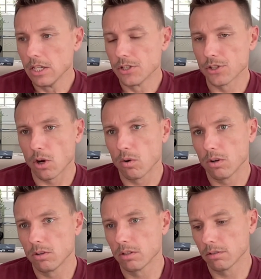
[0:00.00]

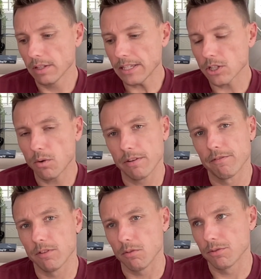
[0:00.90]
So let's go ahead and
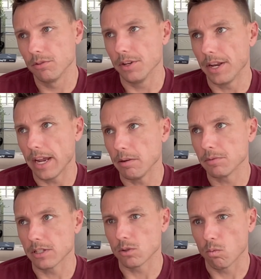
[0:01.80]
float through the
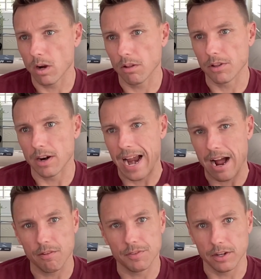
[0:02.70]
names as well that are
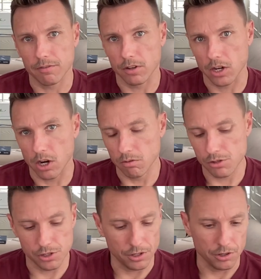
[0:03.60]
out there for
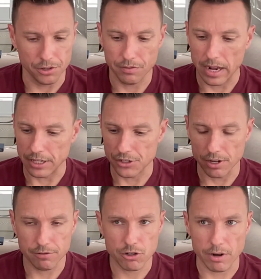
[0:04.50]
coach. You know, you've got
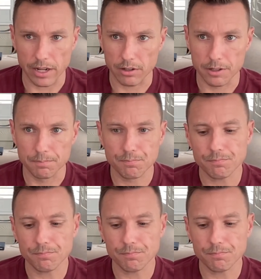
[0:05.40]
Jeff Traylor